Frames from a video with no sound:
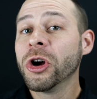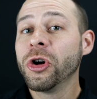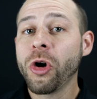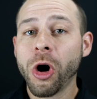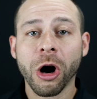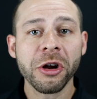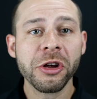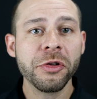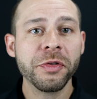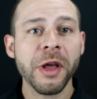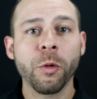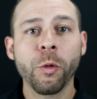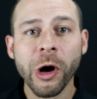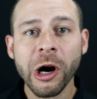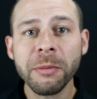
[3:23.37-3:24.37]
who argued
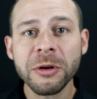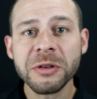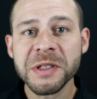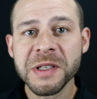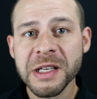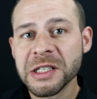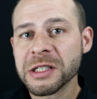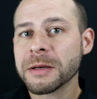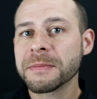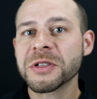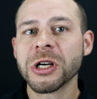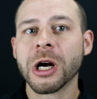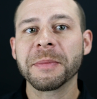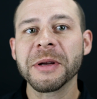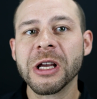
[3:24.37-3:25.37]
that wearable
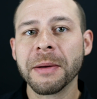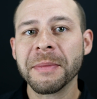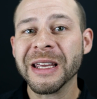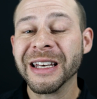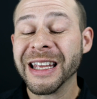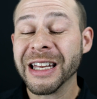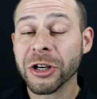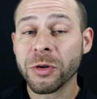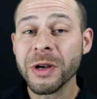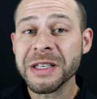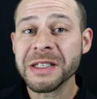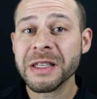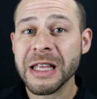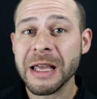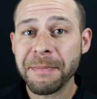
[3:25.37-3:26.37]
systems are becoming
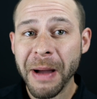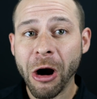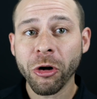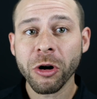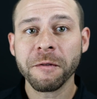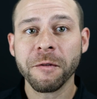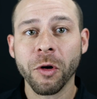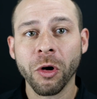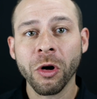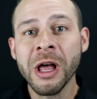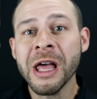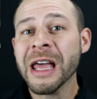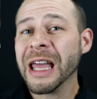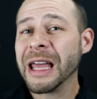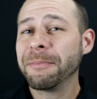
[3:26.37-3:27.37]
increasingly powerful
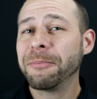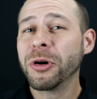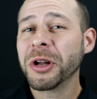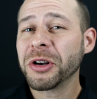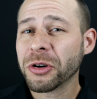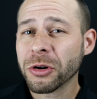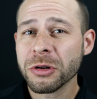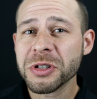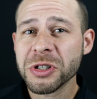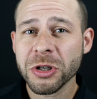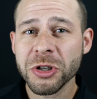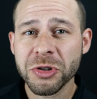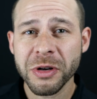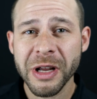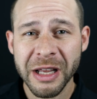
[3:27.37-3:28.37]
and put
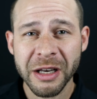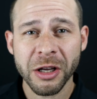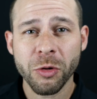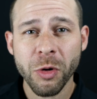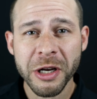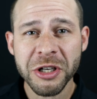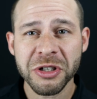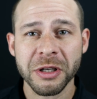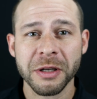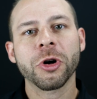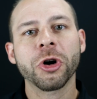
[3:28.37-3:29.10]
neurosurgery into question.